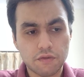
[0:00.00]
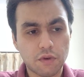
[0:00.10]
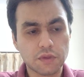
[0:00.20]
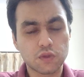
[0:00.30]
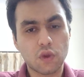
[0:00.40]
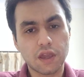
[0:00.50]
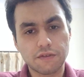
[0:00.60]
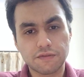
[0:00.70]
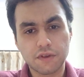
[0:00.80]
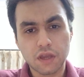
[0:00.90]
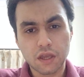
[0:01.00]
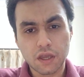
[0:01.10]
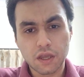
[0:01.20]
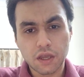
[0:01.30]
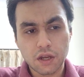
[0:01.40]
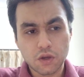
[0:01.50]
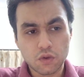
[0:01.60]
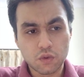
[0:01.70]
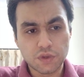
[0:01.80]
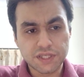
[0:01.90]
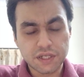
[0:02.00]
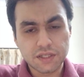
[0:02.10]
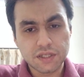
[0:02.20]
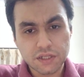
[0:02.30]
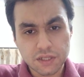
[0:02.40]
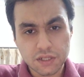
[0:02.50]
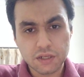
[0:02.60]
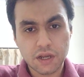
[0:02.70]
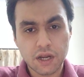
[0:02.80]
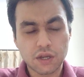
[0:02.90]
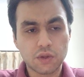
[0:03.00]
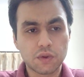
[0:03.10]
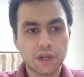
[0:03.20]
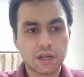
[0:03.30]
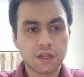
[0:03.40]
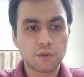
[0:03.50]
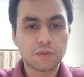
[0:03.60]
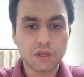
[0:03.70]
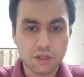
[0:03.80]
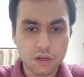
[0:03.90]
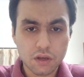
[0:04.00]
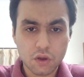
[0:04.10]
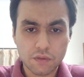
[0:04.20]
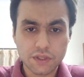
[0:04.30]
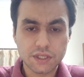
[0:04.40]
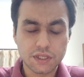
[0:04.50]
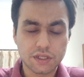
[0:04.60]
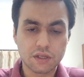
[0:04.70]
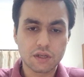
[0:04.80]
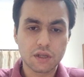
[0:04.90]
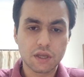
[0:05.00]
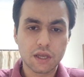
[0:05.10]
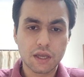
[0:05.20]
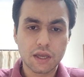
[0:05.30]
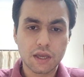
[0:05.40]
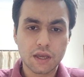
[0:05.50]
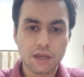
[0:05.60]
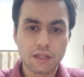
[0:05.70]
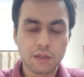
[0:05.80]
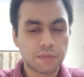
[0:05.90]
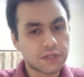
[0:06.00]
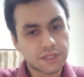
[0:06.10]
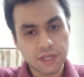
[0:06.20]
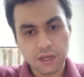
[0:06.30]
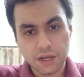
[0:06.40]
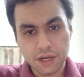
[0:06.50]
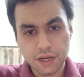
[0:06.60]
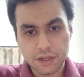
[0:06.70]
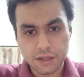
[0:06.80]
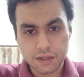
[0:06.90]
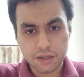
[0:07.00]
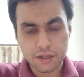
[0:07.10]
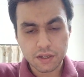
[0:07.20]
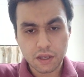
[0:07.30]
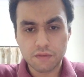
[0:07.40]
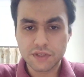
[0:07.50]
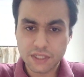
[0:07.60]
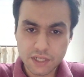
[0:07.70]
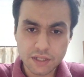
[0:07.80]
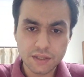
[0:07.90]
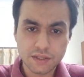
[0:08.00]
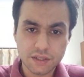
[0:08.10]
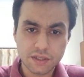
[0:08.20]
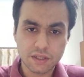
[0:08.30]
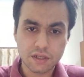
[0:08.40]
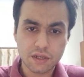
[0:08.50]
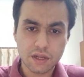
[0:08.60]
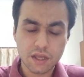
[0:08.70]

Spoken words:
from his wife to visit a surgeon and to get an opinion of the surgeon, the person agreed, visited the surgeon,